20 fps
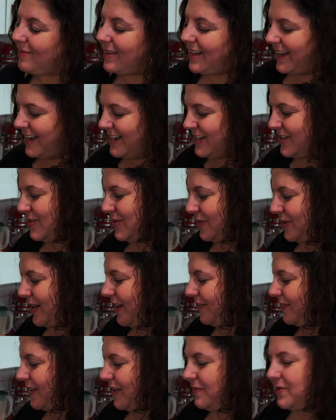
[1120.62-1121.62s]
and you don't
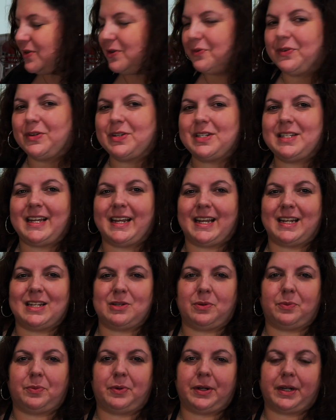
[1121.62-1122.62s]
have leftovers. Take it
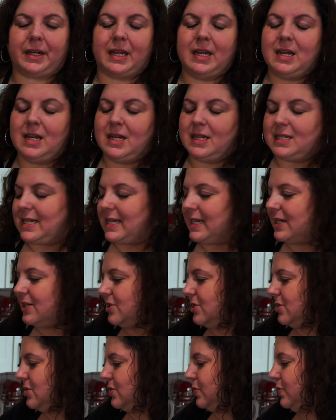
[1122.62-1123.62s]
to work, take it
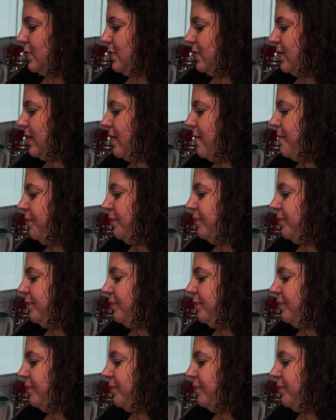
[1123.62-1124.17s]
to school.